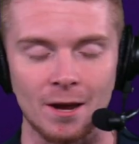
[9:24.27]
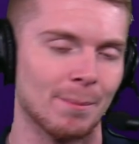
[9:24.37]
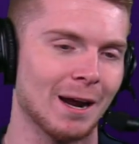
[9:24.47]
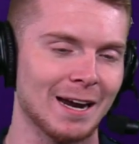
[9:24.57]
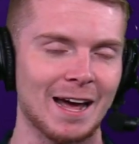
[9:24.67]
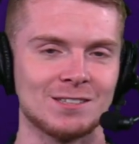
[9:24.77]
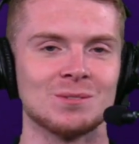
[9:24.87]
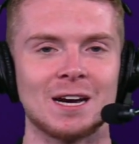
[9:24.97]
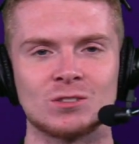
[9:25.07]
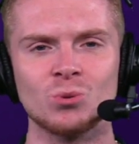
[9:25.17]
But I got to ask you
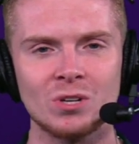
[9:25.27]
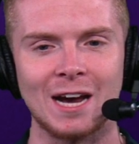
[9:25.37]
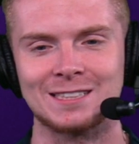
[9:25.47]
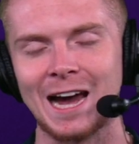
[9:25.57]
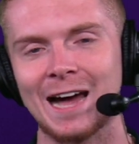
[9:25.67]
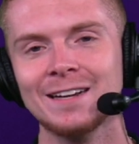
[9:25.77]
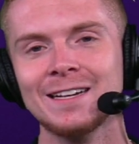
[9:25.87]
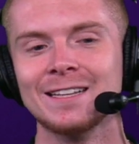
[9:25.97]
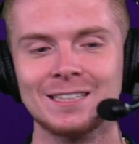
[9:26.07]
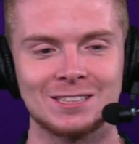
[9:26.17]
guys, who do you guys got
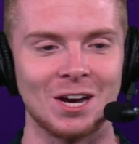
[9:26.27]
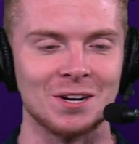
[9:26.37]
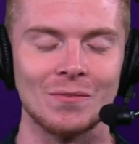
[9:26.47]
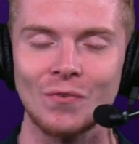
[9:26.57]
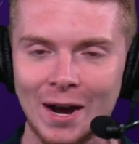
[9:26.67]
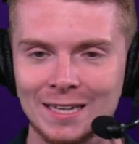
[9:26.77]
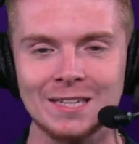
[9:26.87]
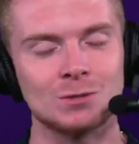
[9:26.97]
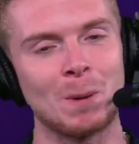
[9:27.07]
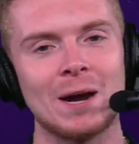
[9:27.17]
this Sunday?
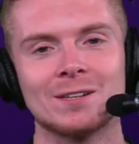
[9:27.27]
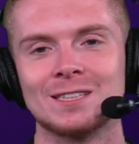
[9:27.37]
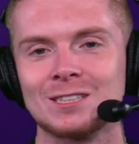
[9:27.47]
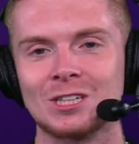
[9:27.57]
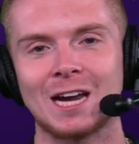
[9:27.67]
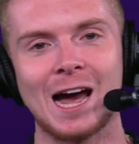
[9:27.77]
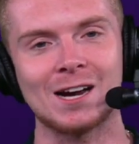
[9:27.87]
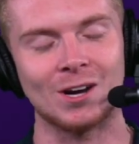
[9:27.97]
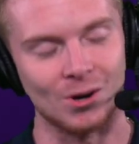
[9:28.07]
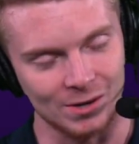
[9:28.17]
Vikings, Bears in
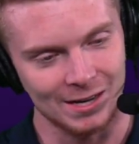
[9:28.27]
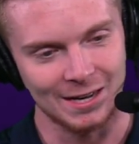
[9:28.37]
Chicago.